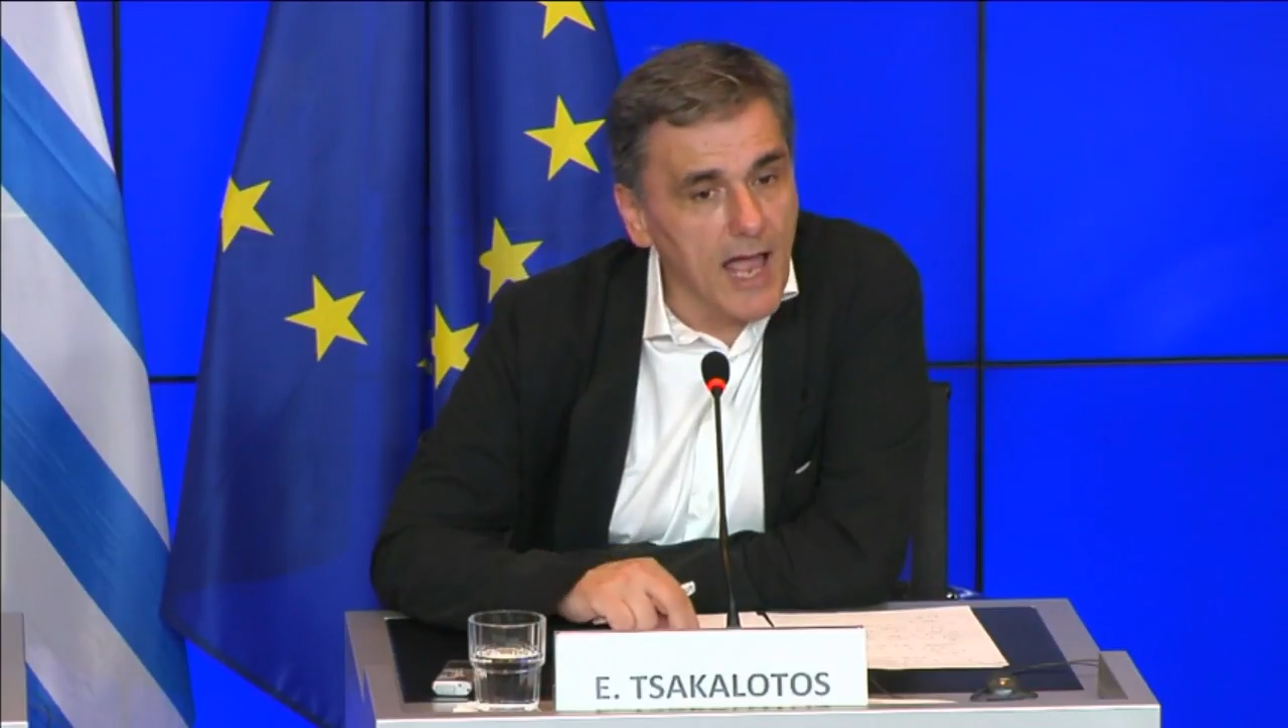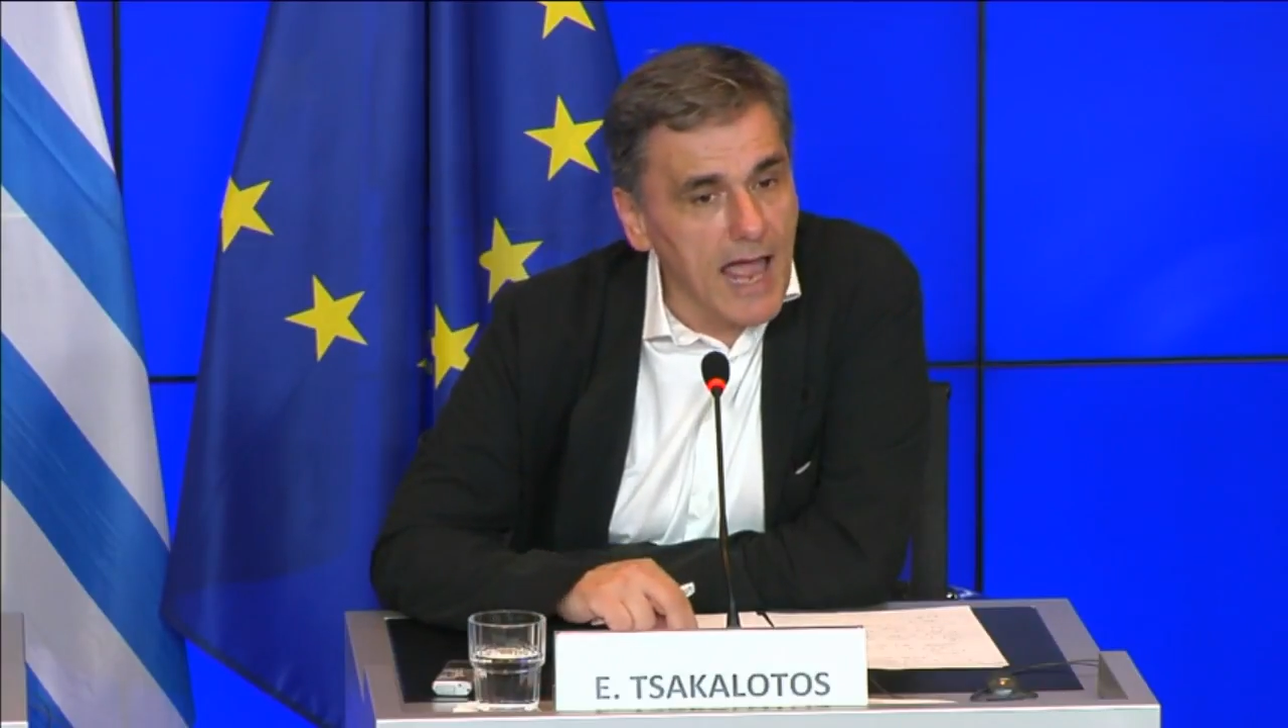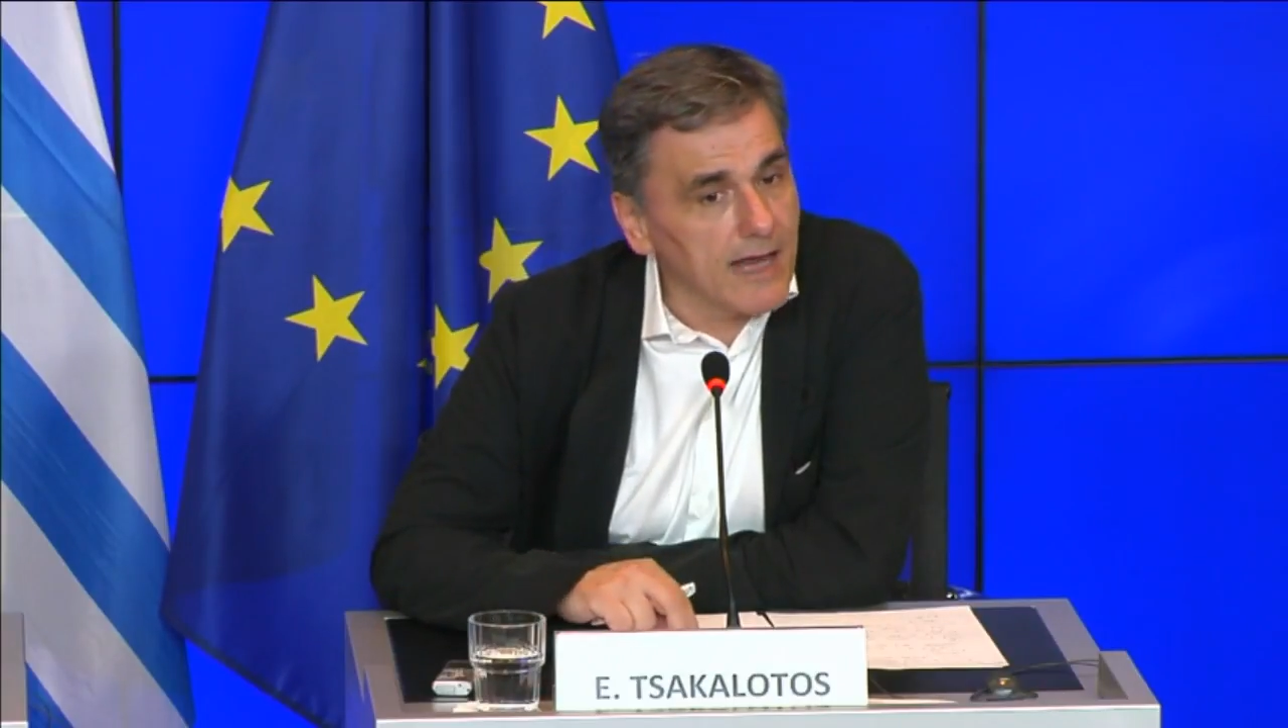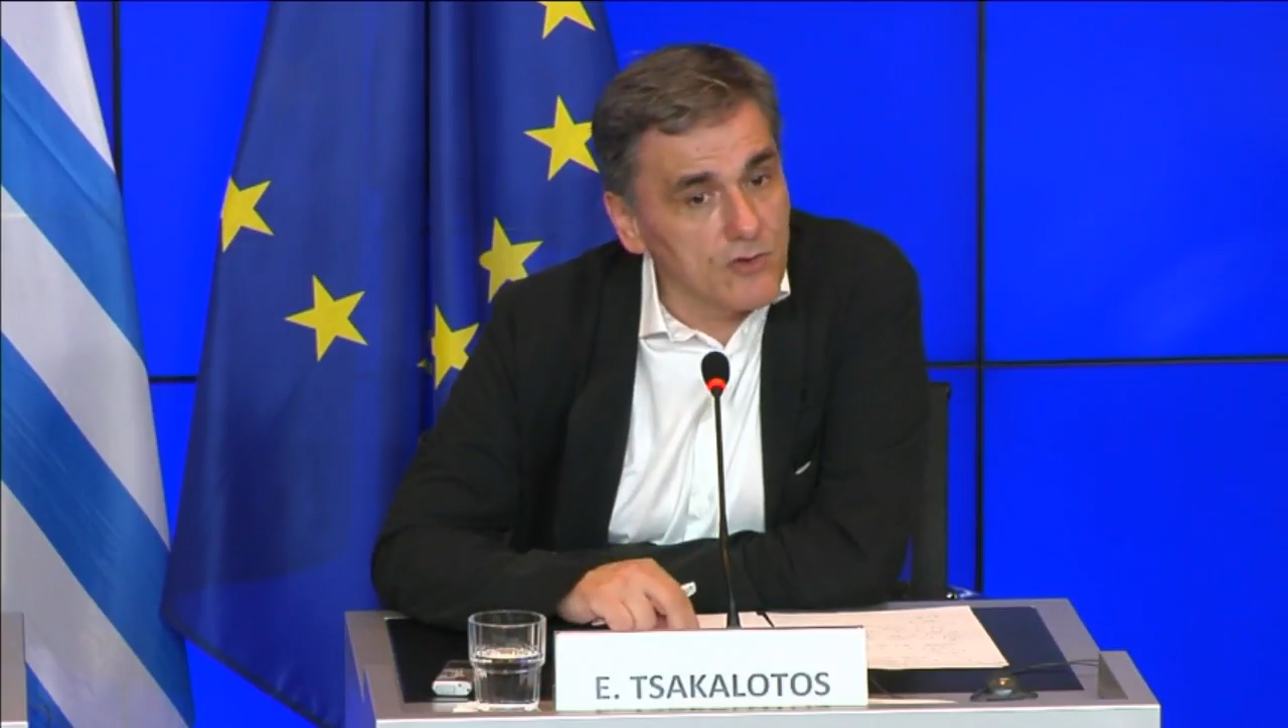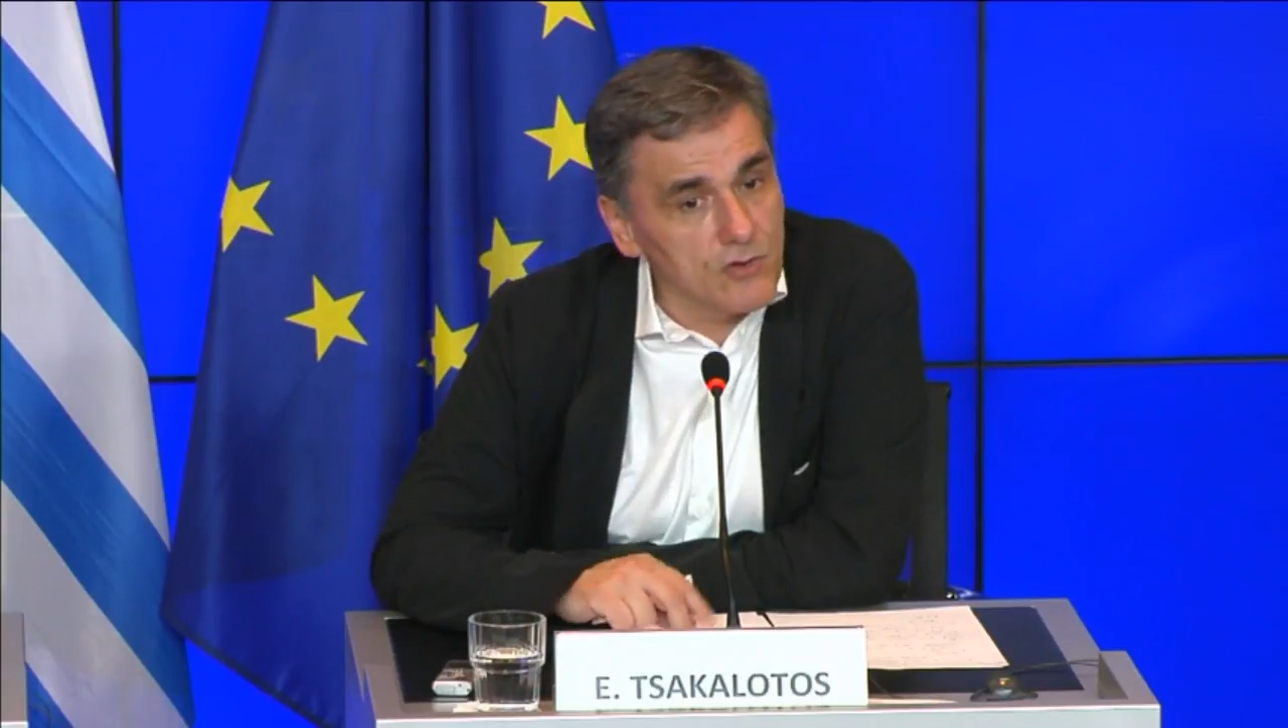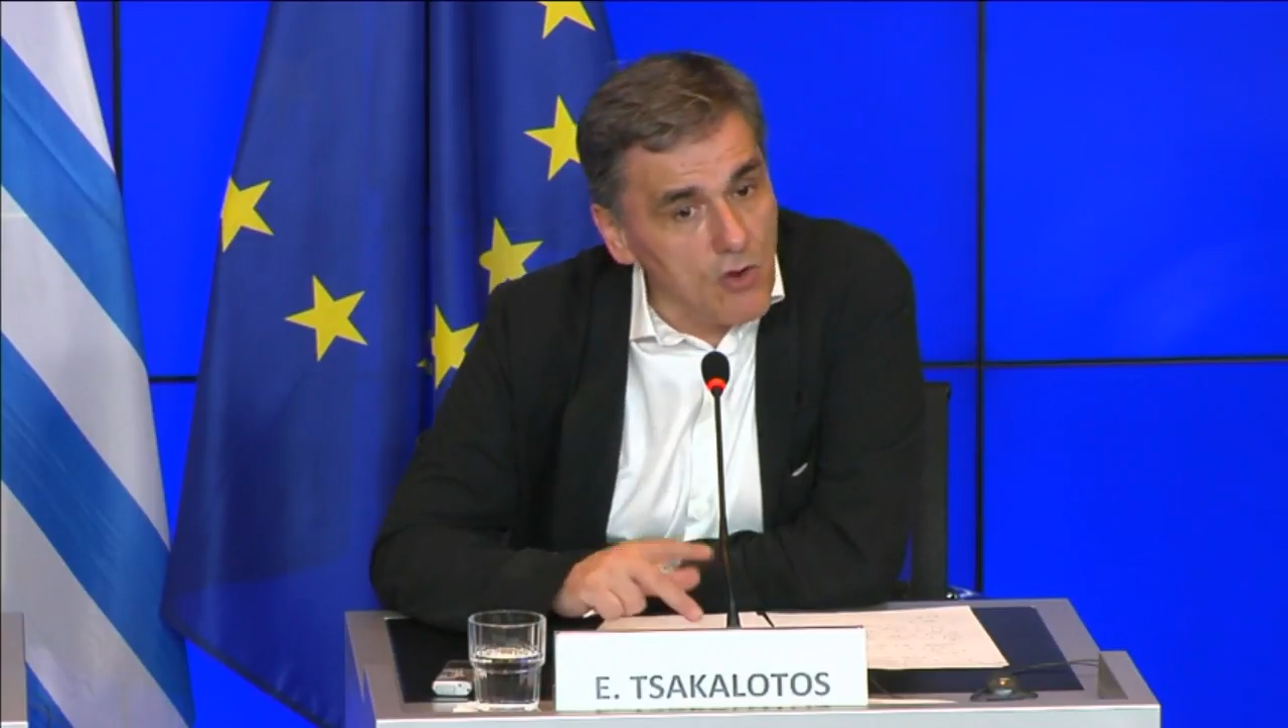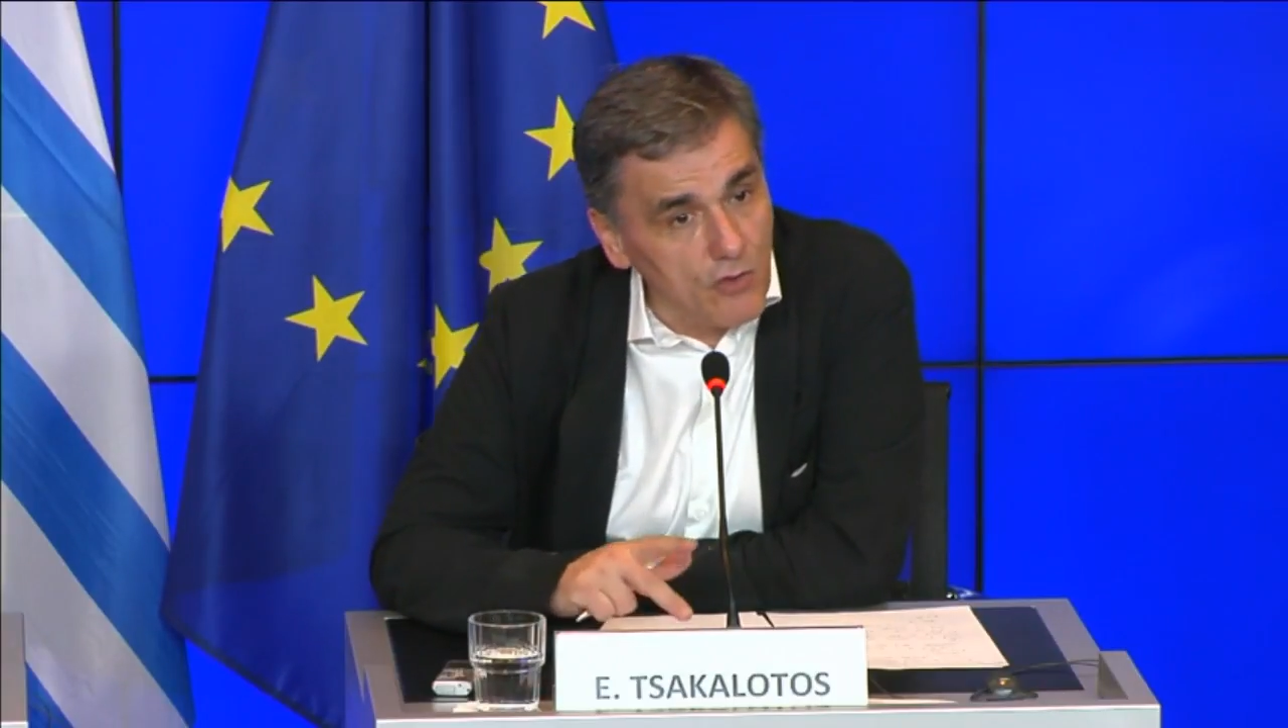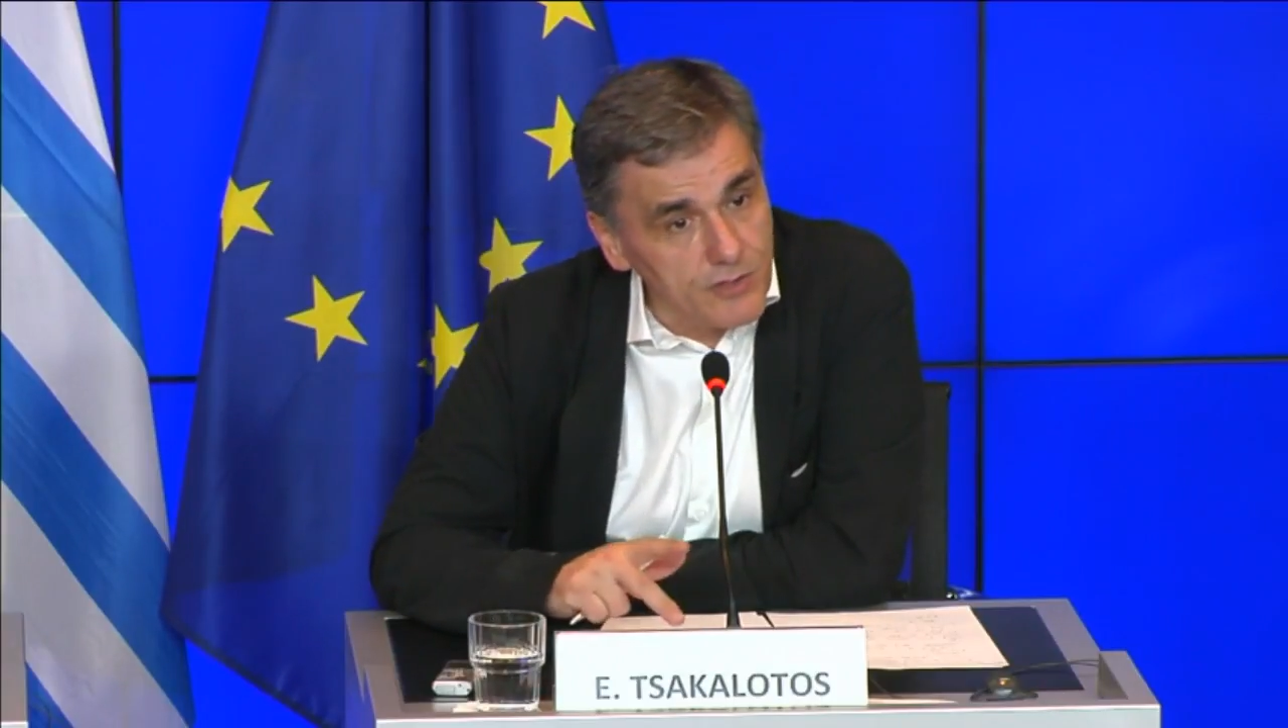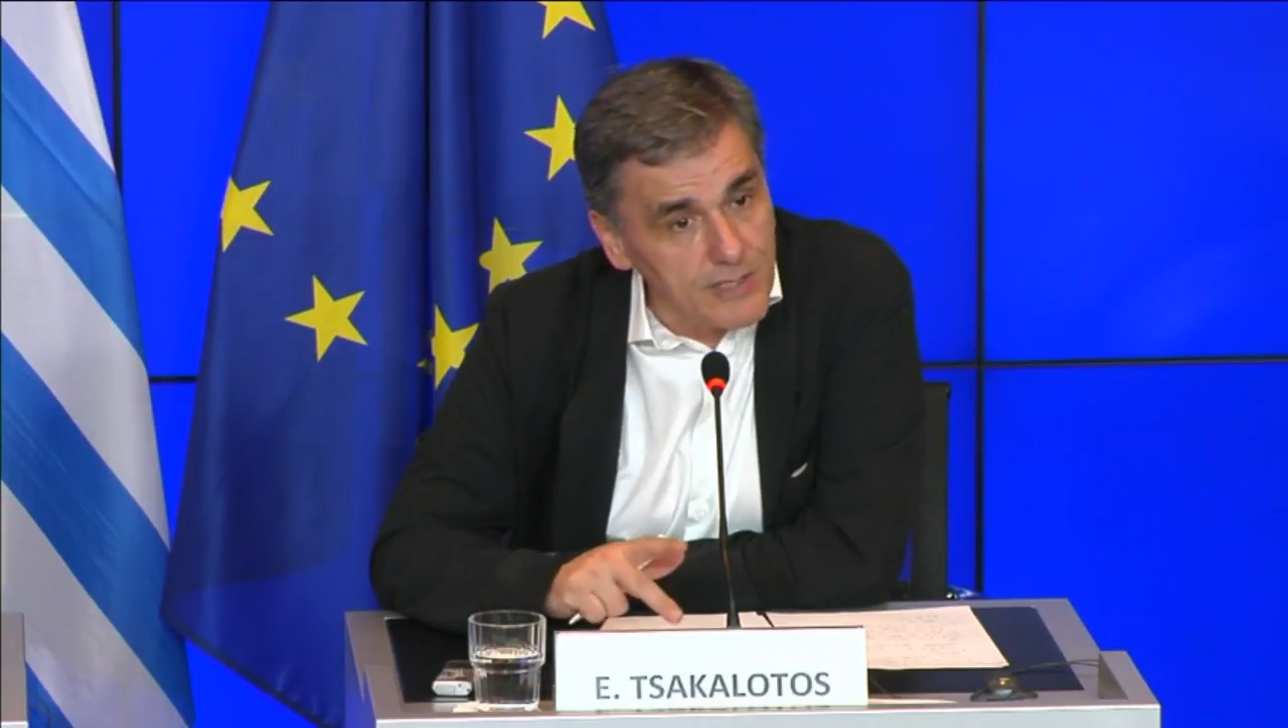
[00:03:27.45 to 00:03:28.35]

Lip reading: and not